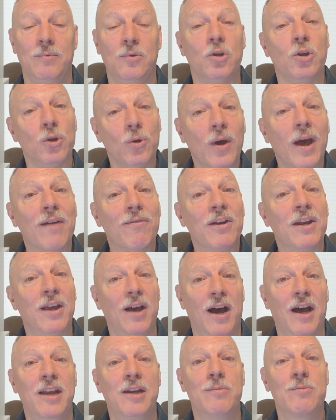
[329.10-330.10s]
Do you have any
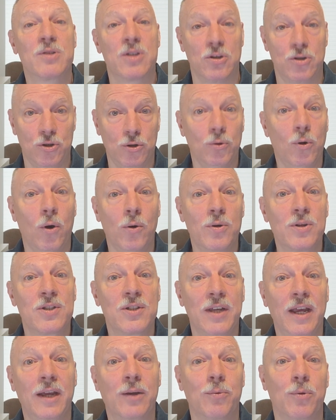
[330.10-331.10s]
items that you always
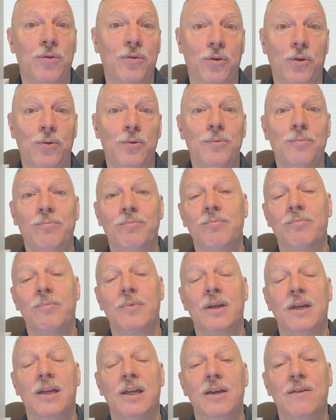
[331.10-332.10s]
take with you?
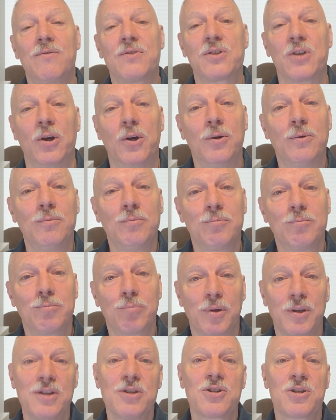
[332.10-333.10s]
If so,
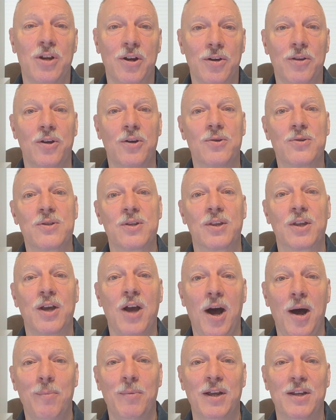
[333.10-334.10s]
please share those in the
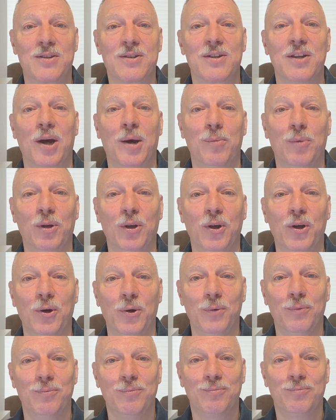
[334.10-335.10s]
comments down
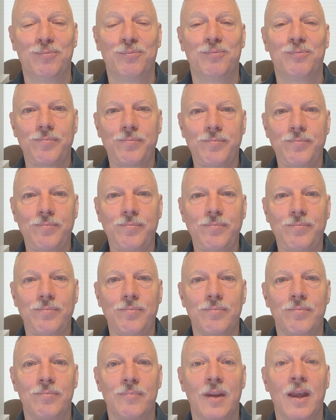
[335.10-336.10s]
below.
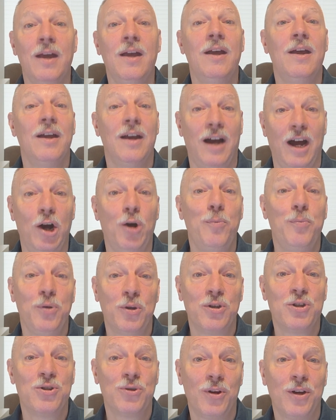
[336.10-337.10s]
I hope you
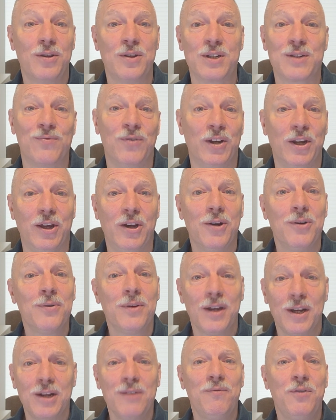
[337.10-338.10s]
enjoyed this video,
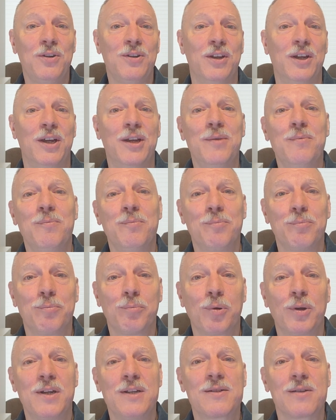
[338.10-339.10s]
and if you did,
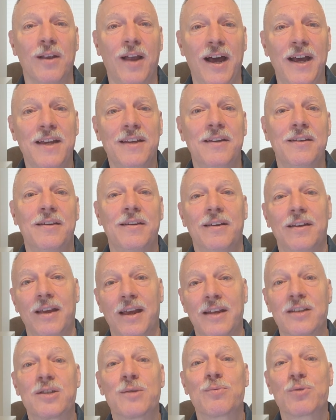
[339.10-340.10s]
please like
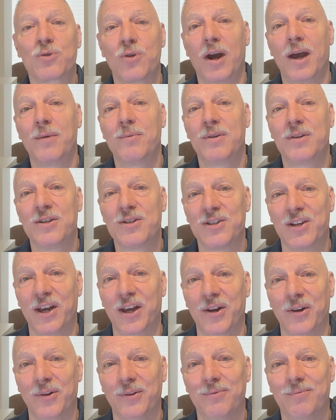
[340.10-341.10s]
and subscribe to the
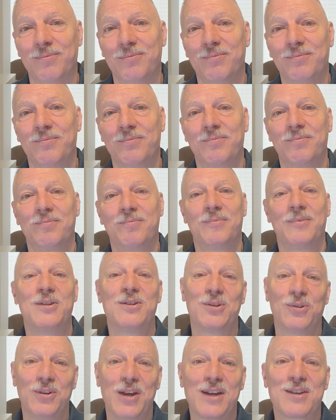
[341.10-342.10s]
channel.
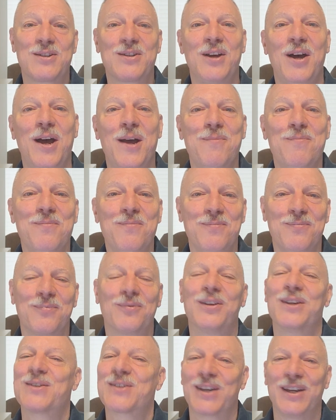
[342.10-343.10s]
Until next time,
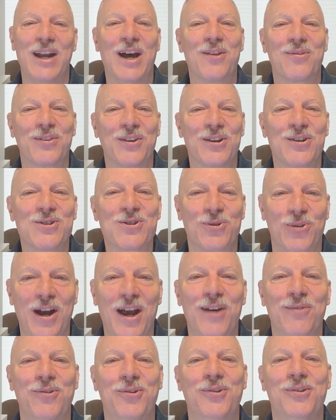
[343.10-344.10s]
let's get out there and
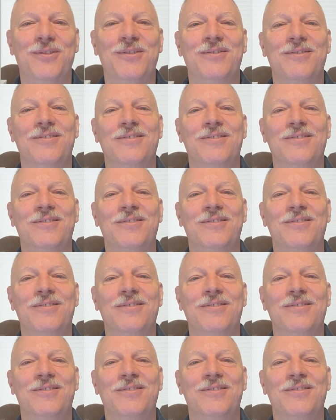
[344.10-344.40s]
travel.